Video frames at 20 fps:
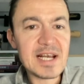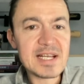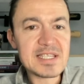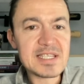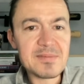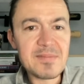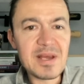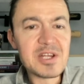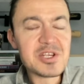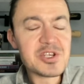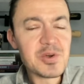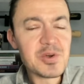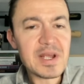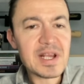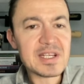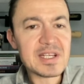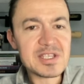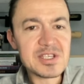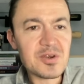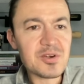had some injury
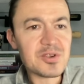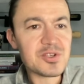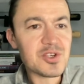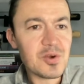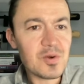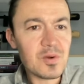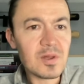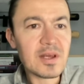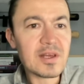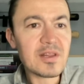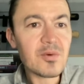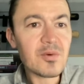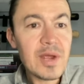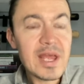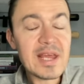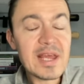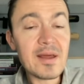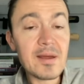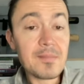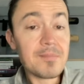concerns early in the
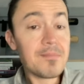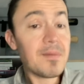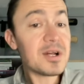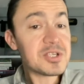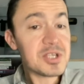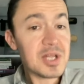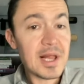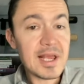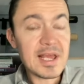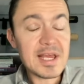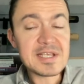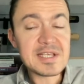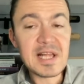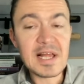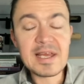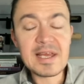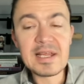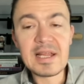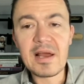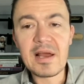week, much like
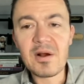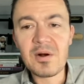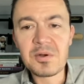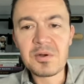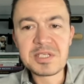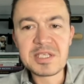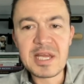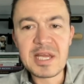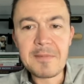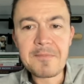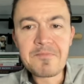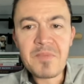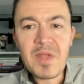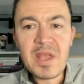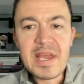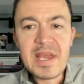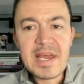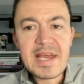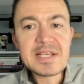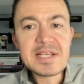Eli Holstein.
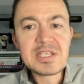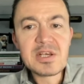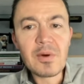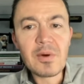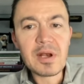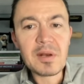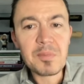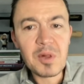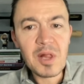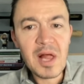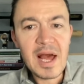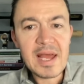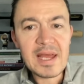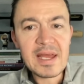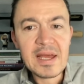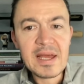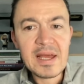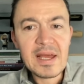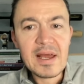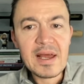He's going to play,
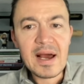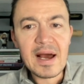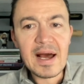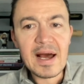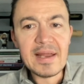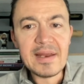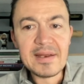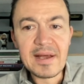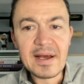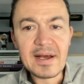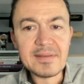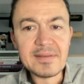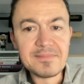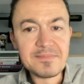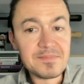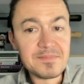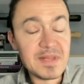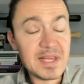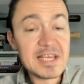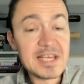and
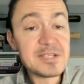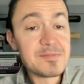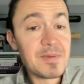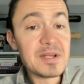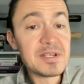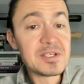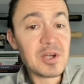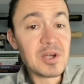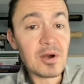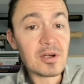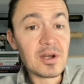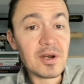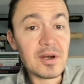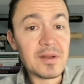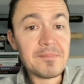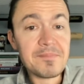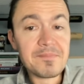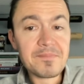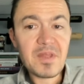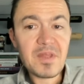he's been darn
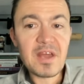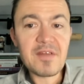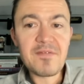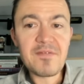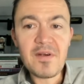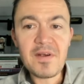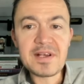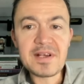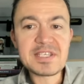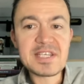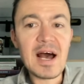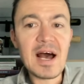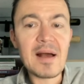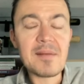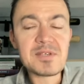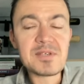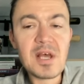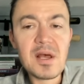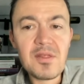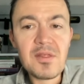good at various
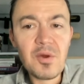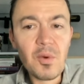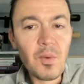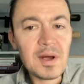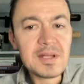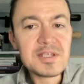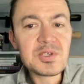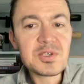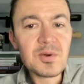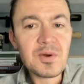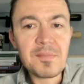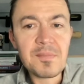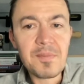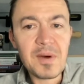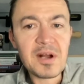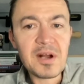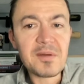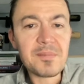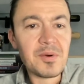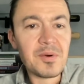times. The one sort of
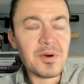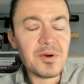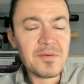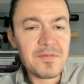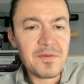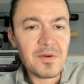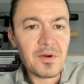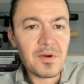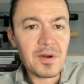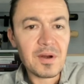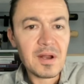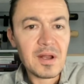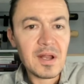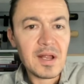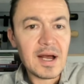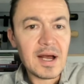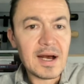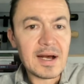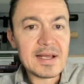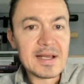bugaboo for
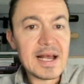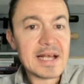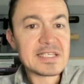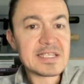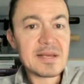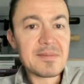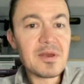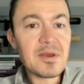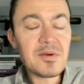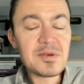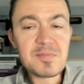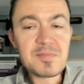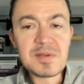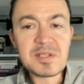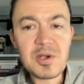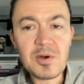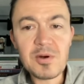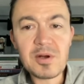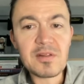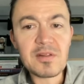SMU has been
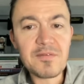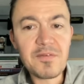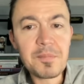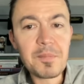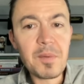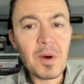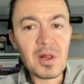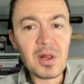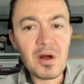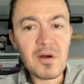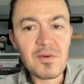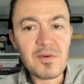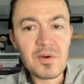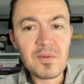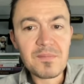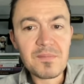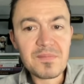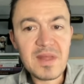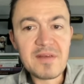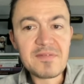turning the football over.
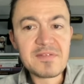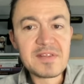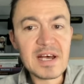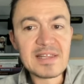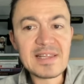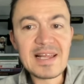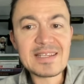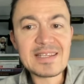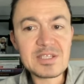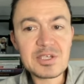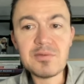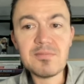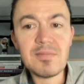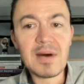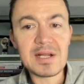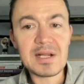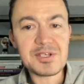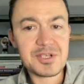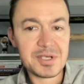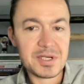They've done that too
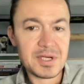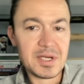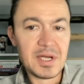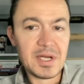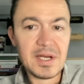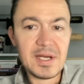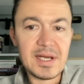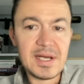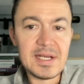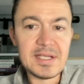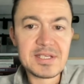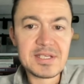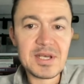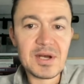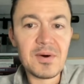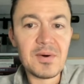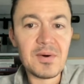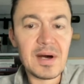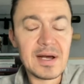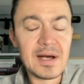much. And
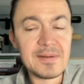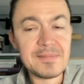so